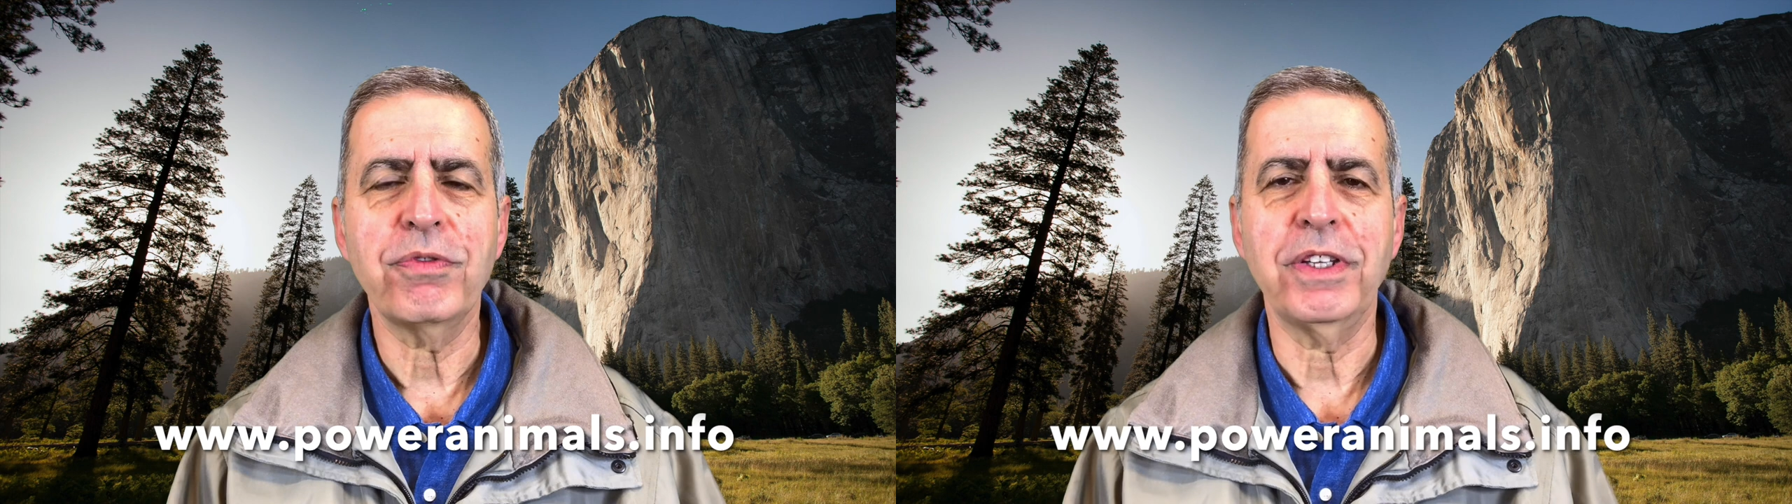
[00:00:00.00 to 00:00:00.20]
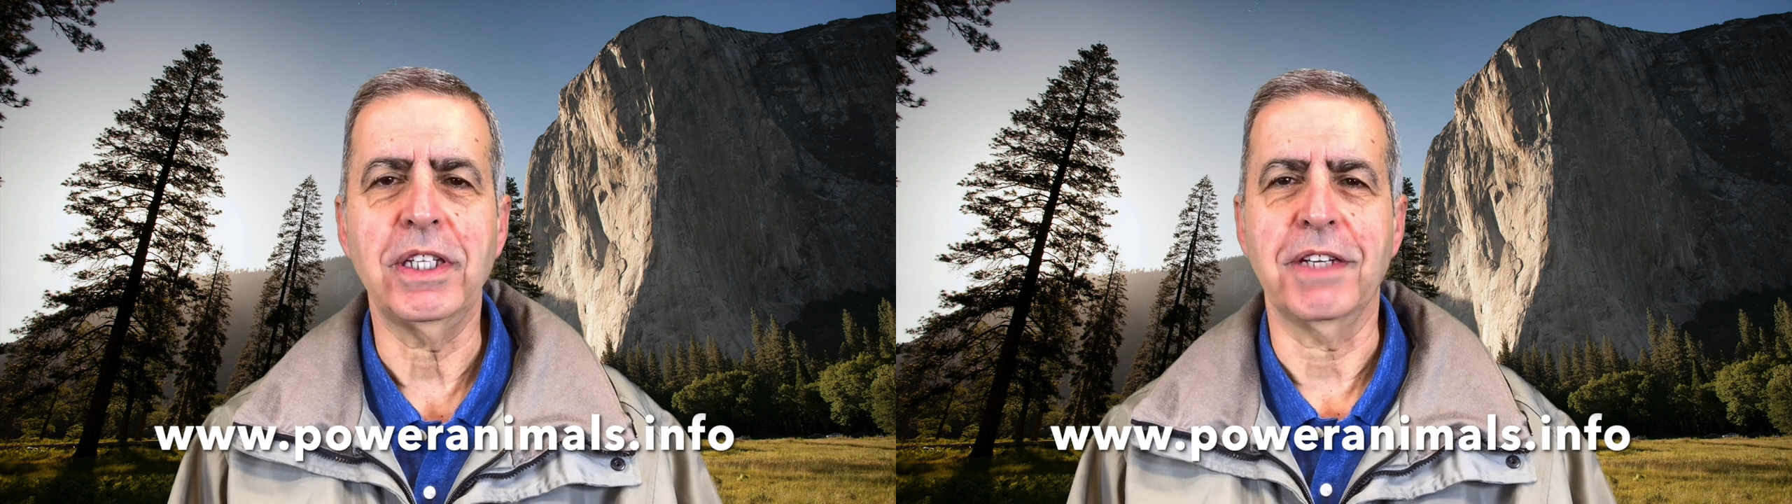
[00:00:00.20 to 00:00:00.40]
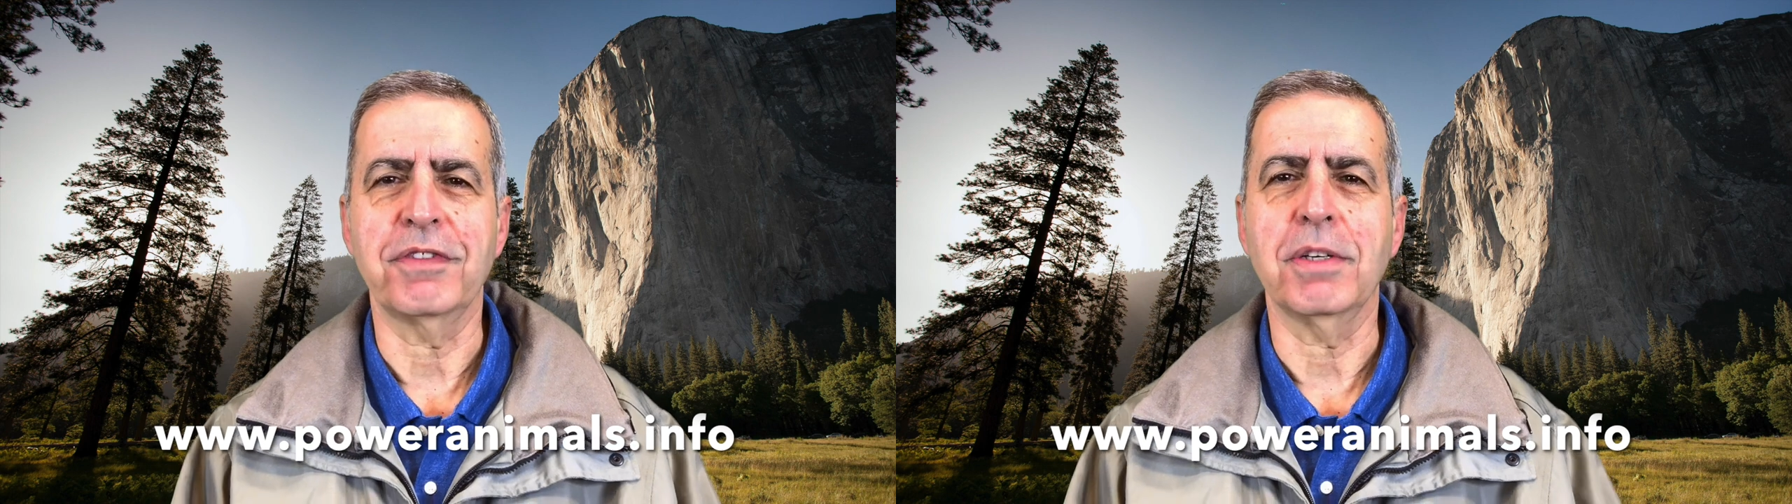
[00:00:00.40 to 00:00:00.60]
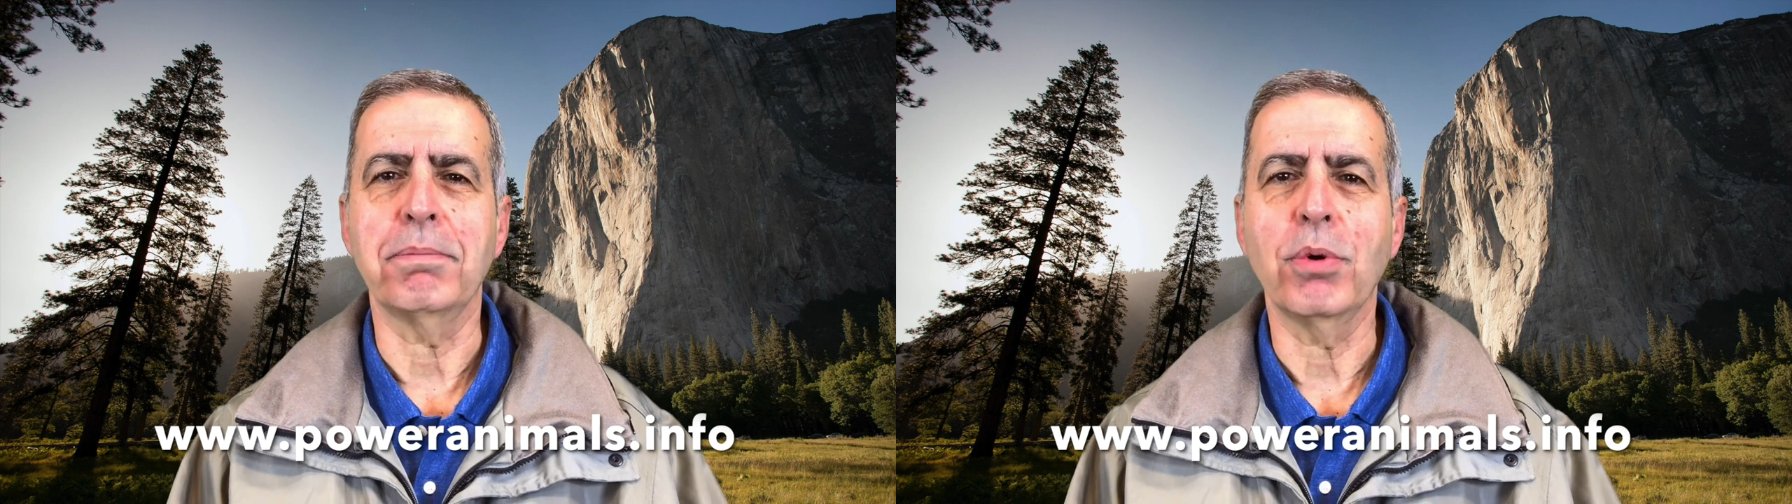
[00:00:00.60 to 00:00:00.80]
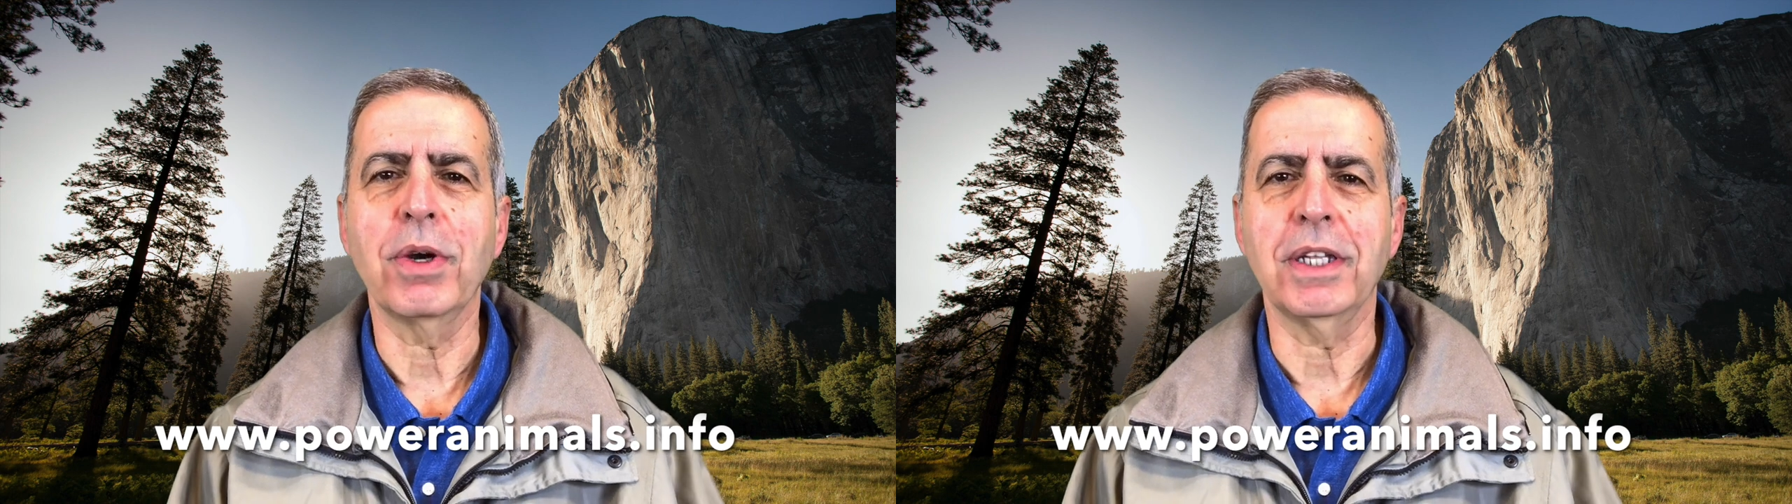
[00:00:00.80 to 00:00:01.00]
feeling of
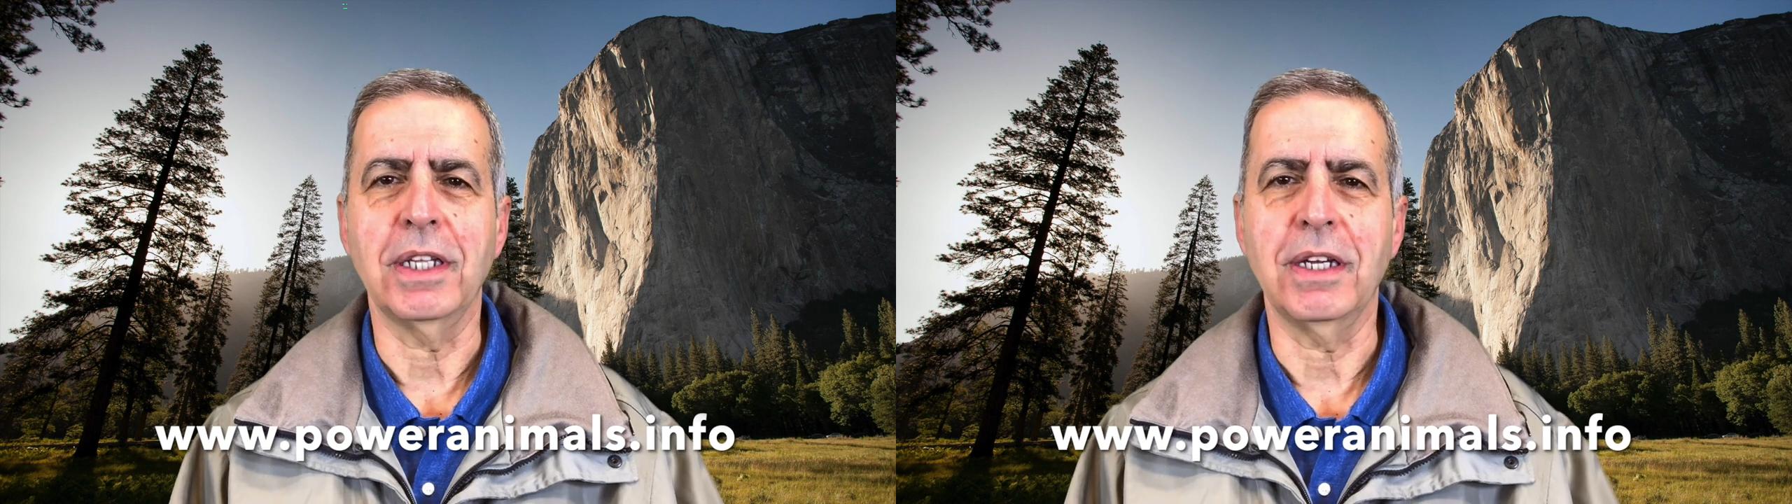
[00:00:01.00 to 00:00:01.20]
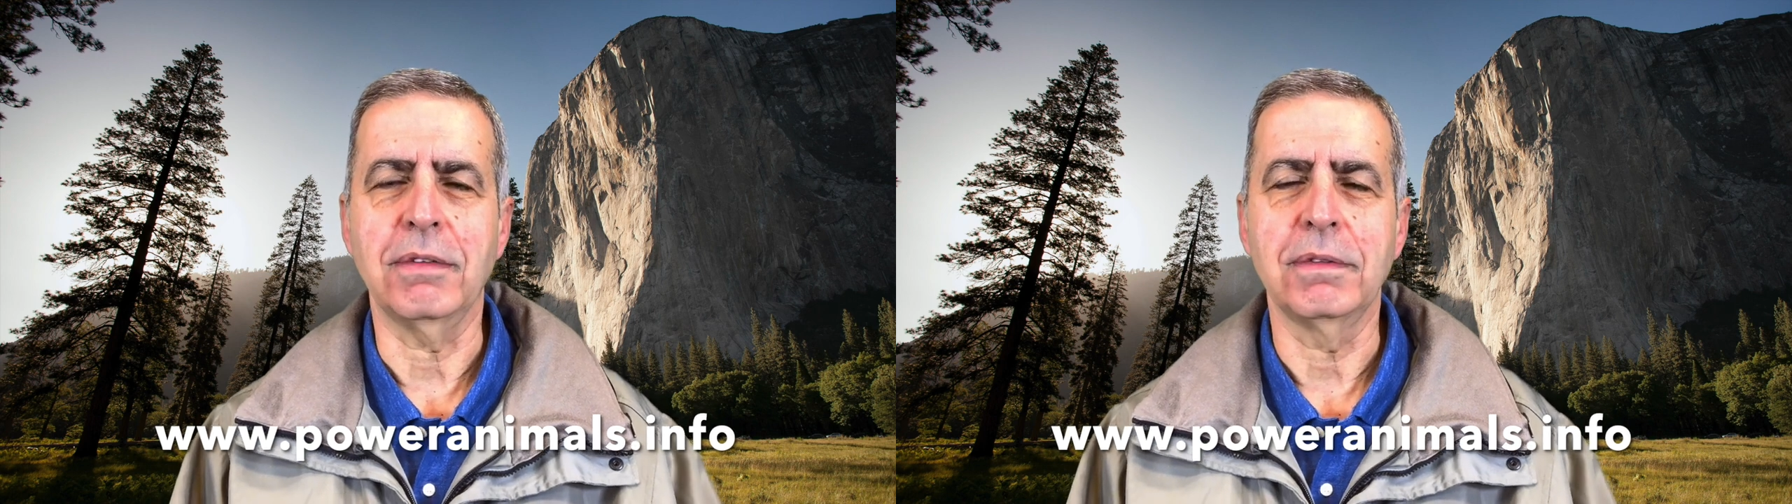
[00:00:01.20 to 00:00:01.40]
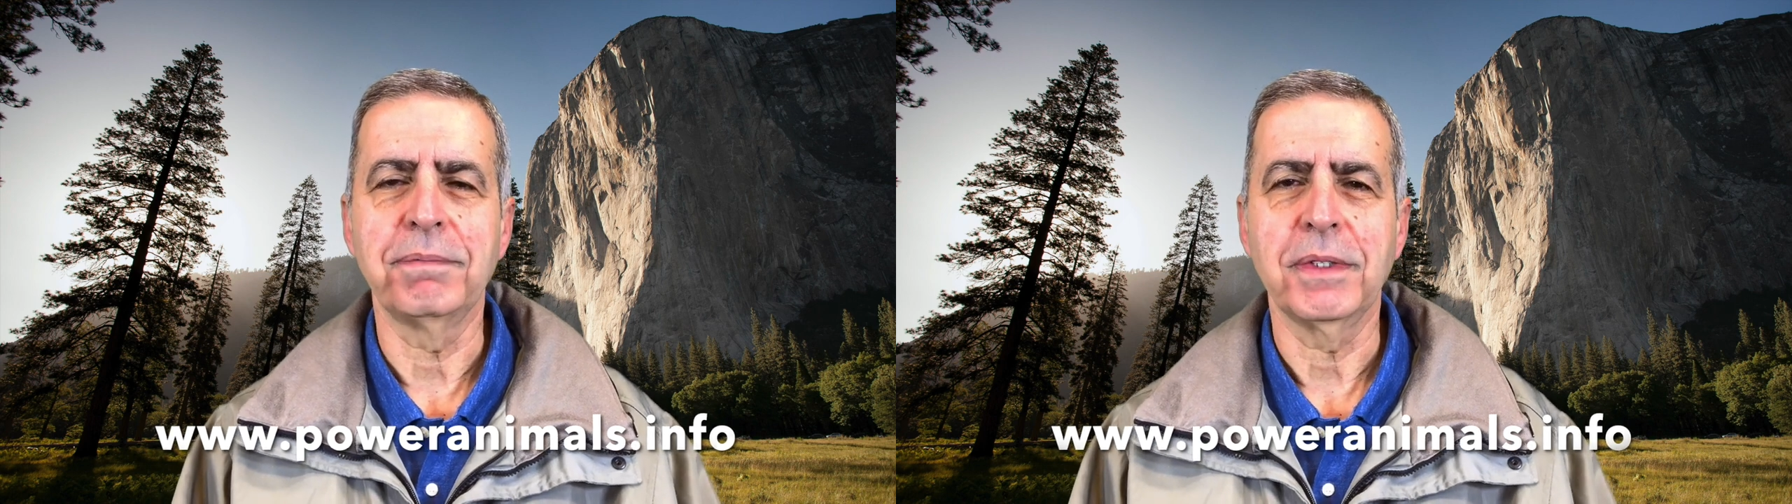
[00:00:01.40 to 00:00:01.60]
support and love.